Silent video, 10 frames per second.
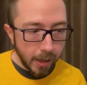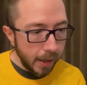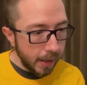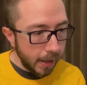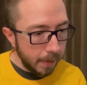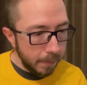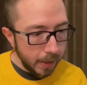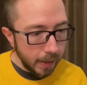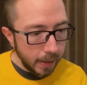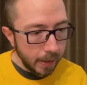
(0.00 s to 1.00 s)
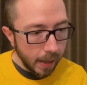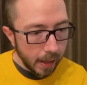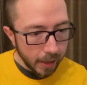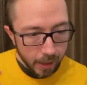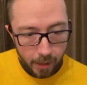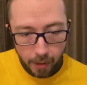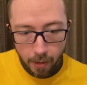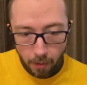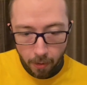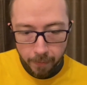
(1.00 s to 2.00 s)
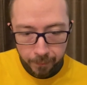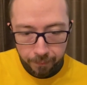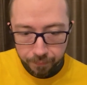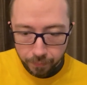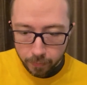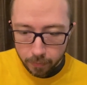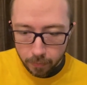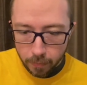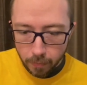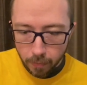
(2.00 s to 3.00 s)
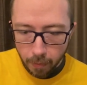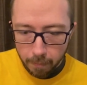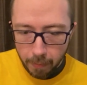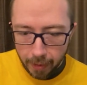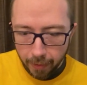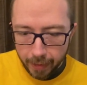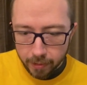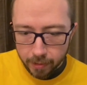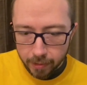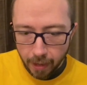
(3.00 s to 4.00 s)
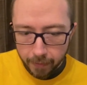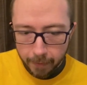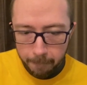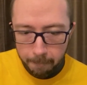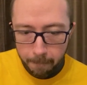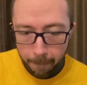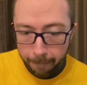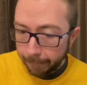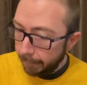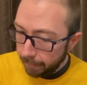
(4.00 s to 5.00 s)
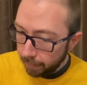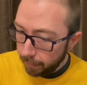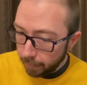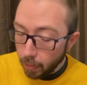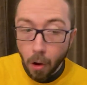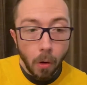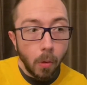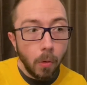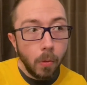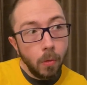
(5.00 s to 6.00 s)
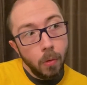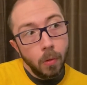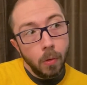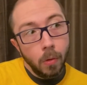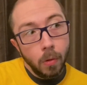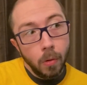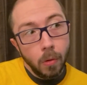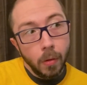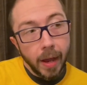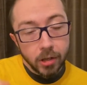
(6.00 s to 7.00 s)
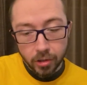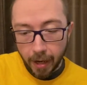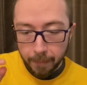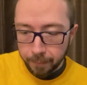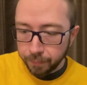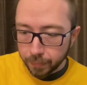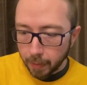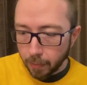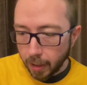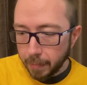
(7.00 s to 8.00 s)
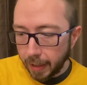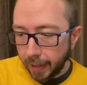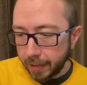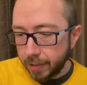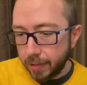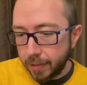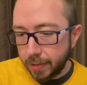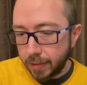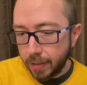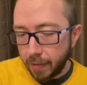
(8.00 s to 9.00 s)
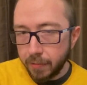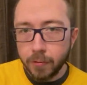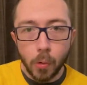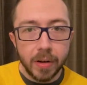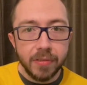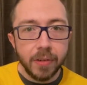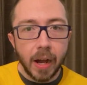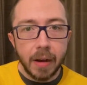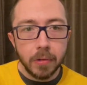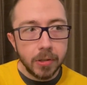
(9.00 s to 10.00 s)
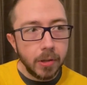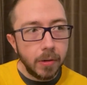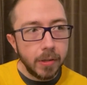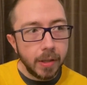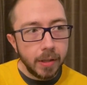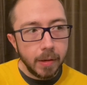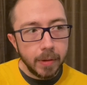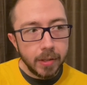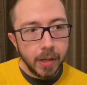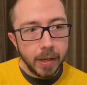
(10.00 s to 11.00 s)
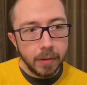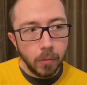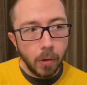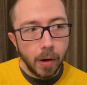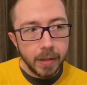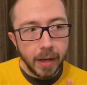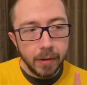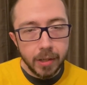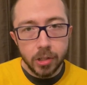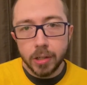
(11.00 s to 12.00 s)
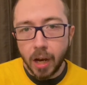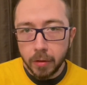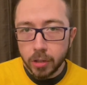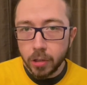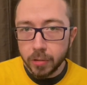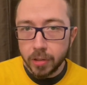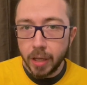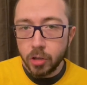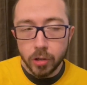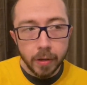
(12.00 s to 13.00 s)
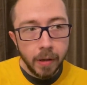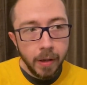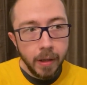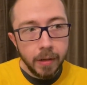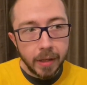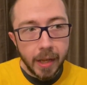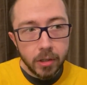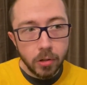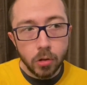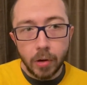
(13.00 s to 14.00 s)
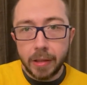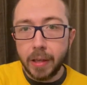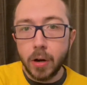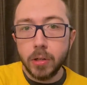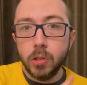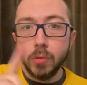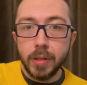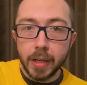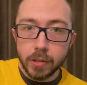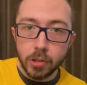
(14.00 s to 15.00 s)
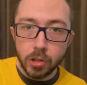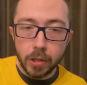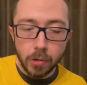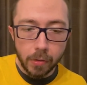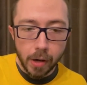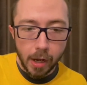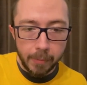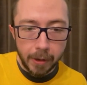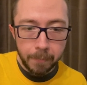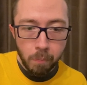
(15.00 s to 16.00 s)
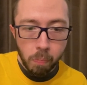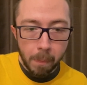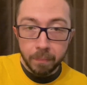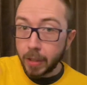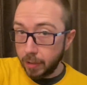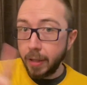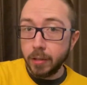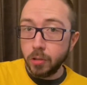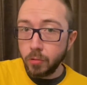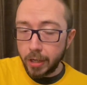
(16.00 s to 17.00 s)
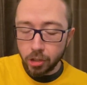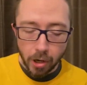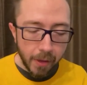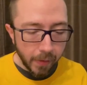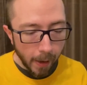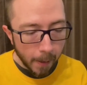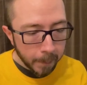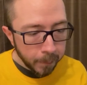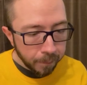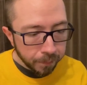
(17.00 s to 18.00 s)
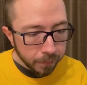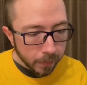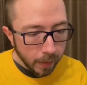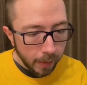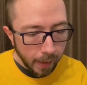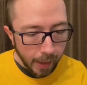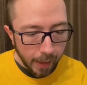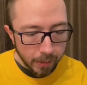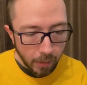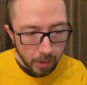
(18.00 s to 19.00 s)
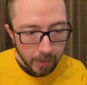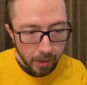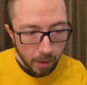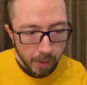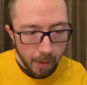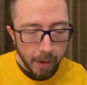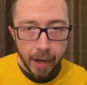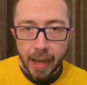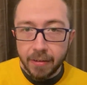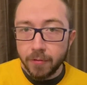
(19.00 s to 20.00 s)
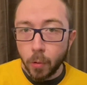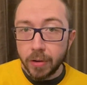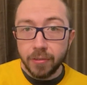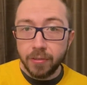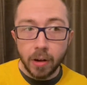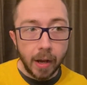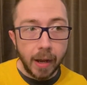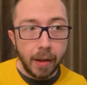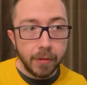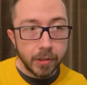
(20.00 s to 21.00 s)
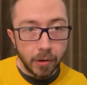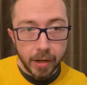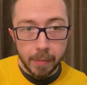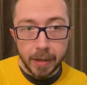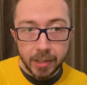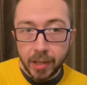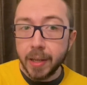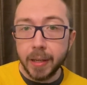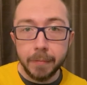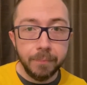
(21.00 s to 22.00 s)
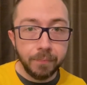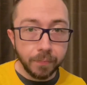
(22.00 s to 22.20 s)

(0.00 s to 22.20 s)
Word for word: I gotta be out of here by like seven, no, actually, yeah, probably by like 7.45 or so because I think I'm gonna take the walk down to Ishikawa-cho station. They catch the train there to get to Shin Yokohama because I think it's a straight shot there and I want to be there by about 8:45 because I already got my ticket.